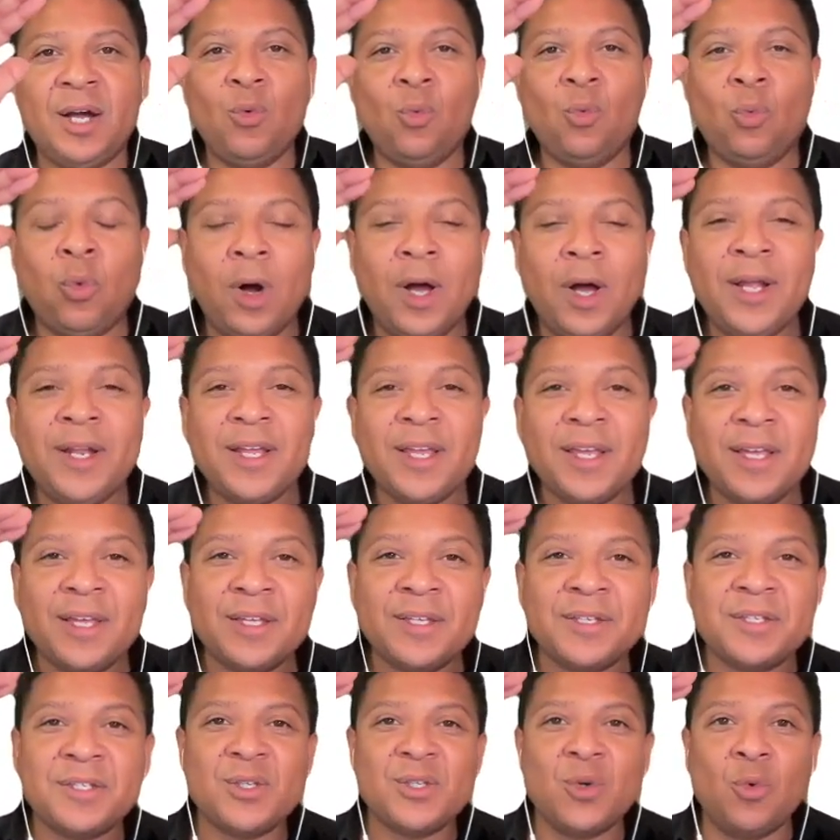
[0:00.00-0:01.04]
What
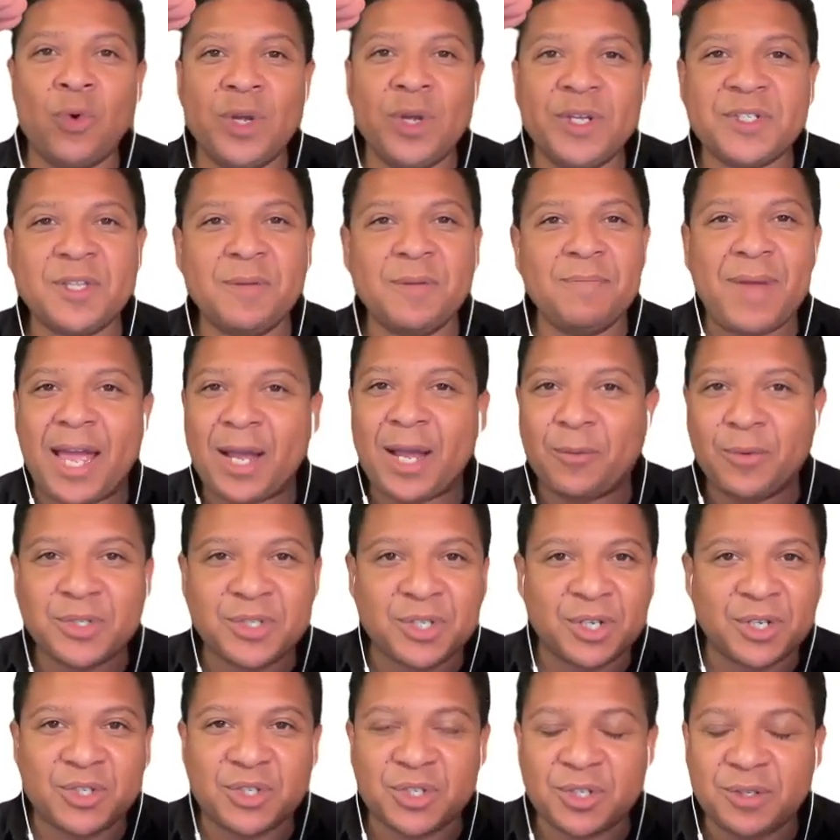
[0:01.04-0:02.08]
is wisdom
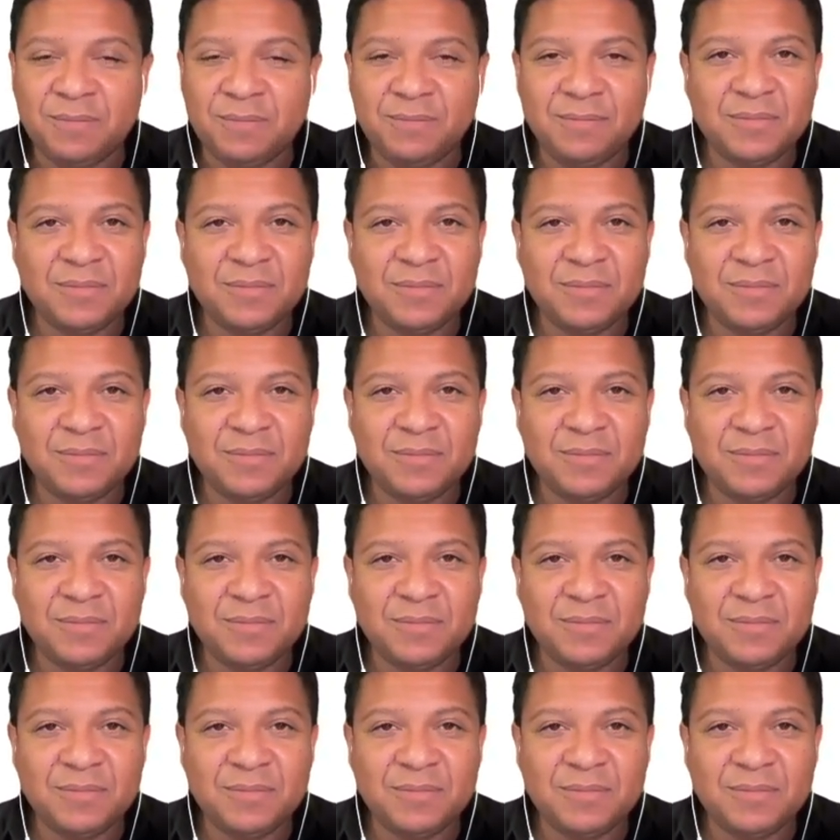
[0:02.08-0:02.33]
acquisition?